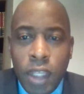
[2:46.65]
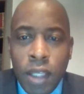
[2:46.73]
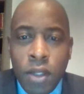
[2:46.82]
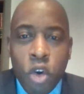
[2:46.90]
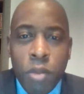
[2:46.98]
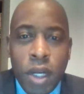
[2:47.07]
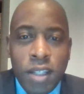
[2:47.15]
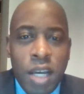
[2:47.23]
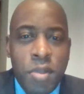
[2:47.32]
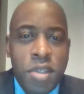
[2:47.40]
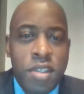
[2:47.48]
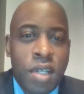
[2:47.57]
And during my
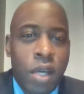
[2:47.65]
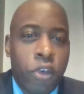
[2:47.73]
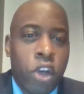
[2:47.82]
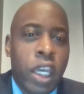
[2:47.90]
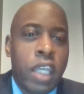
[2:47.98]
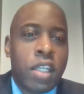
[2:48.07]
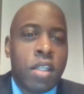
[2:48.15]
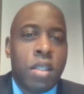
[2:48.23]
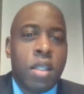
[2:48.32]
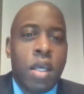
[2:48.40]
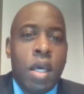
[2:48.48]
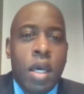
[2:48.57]
time at this
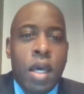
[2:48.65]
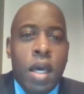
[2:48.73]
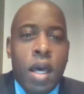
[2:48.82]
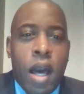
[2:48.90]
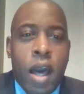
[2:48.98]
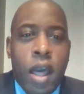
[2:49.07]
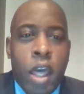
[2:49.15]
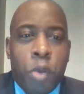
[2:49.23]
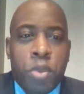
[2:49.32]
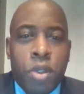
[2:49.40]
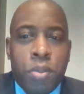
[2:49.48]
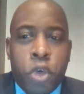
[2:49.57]
congregation, I
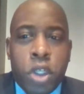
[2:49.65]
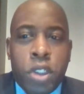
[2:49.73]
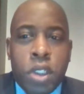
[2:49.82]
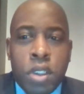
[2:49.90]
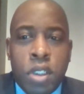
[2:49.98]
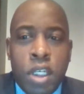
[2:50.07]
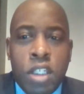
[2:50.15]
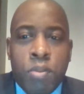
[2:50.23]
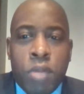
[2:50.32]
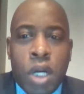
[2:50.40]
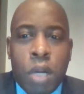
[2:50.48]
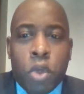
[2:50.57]
helped in preaching and
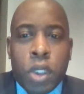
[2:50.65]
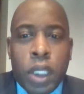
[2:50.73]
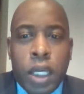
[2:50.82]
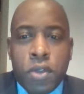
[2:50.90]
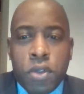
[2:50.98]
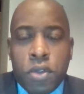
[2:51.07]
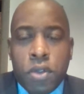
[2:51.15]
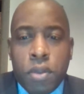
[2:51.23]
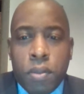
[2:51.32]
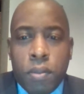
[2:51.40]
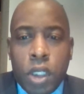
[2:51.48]
teaching Bible classes.